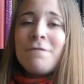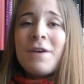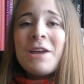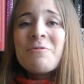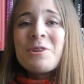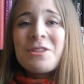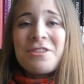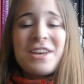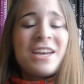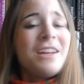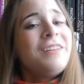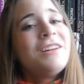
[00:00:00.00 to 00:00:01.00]
Favorite
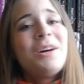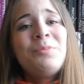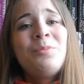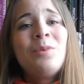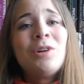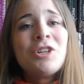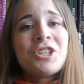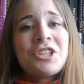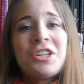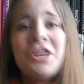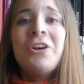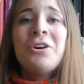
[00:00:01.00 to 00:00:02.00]
thing number
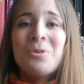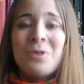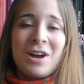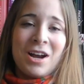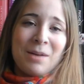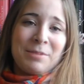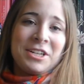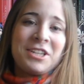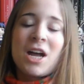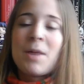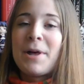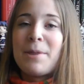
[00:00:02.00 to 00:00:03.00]
2. I'm gonna
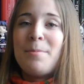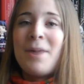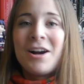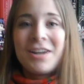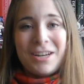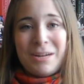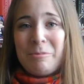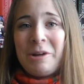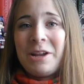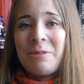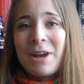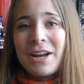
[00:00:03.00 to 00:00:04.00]
talk about a manga I'm
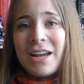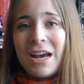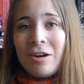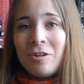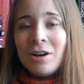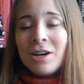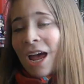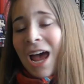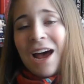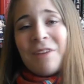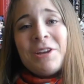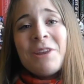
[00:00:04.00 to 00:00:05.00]
reading right now.
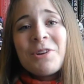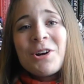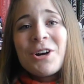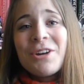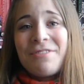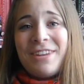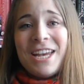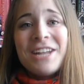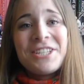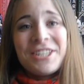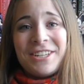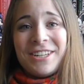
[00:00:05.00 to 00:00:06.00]
Have you ever heard of
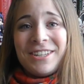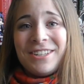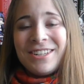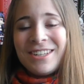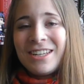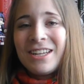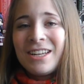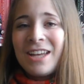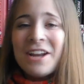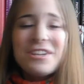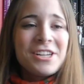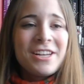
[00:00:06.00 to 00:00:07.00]
Genshiken?
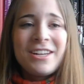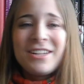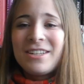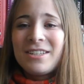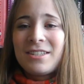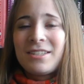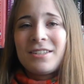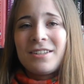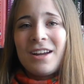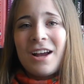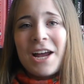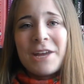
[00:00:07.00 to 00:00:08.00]
Genshiken is
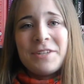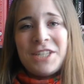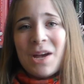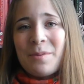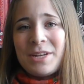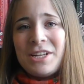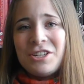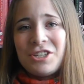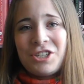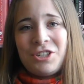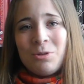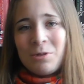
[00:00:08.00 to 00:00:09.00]
kind of a Japanese
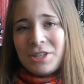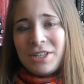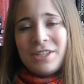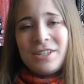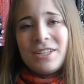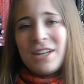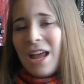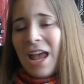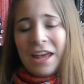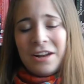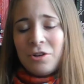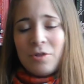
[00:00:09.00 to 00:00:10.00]
shortened
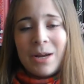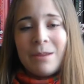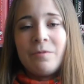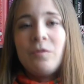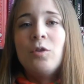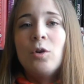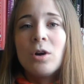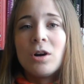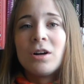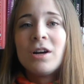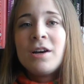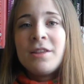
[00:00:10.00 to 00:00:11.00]
anagram for